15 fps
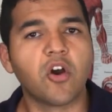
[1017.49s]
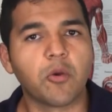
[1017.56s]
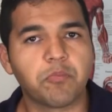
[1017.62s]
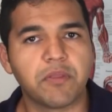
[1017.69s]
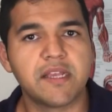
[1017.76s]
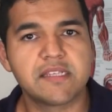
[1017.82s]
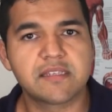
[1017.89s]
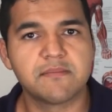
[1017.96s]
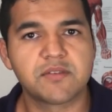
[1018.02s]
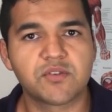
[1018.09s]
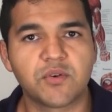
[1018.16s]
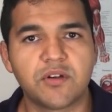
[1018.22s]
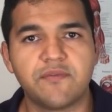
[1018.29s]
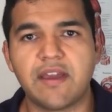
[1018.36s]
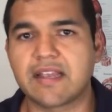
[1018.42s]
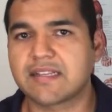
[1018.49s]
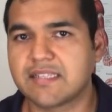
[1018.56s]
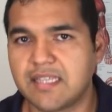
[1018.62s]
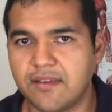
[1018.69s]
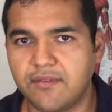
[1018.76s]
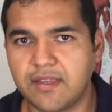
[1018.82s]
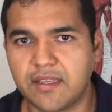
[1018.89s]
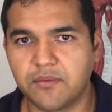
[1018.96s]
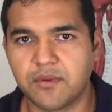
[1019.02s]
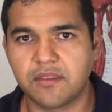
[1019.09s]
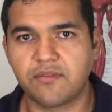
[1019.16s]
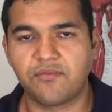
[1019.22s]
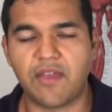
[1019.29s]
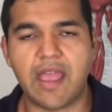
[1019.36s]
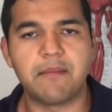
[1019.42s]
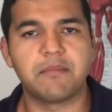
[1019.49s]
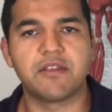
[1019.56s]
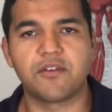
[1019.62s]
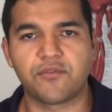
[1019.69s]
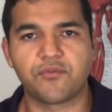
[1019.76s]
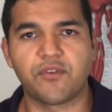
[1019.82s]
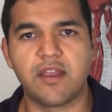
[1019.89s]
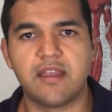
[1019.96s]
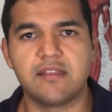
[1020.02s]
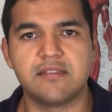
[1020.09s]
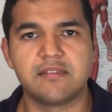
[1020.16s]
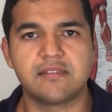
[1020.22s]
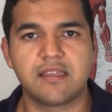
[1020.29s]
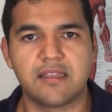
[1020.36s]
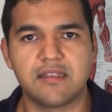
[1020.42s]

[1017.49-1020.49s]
or play some sort of activity with family or friends,